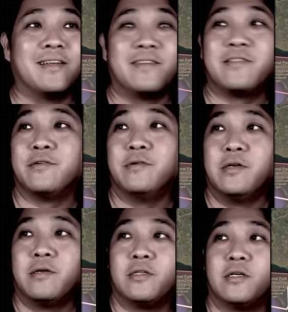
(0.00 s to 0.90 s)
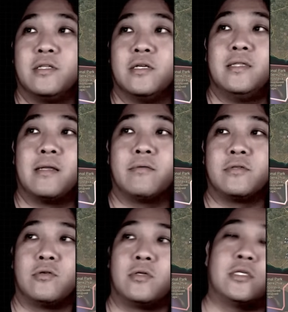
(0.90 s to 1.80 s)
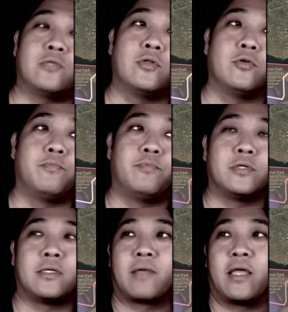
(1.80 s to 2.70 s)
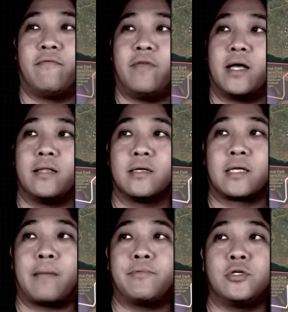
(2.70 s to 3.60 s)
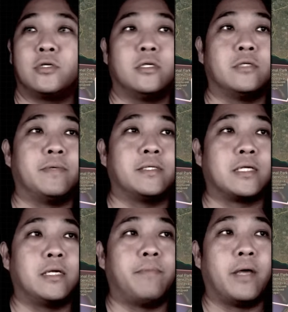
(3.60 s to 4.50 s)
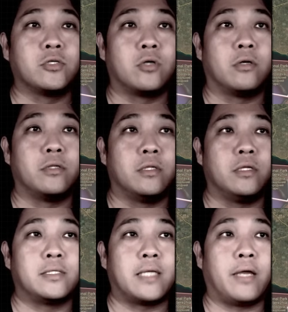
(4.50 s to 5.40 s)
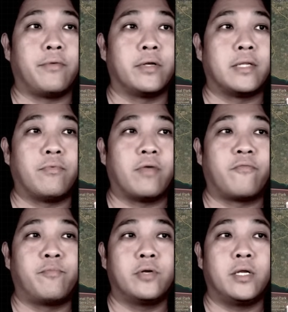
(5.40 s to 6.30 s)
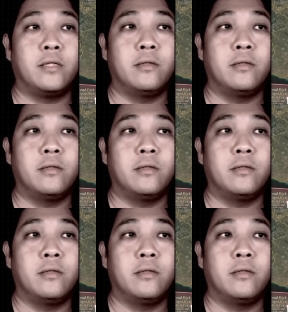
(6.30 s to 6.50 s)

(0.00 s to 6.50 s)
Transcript: So so just want to put some caveat. The captured is basically based on this area that we have put in.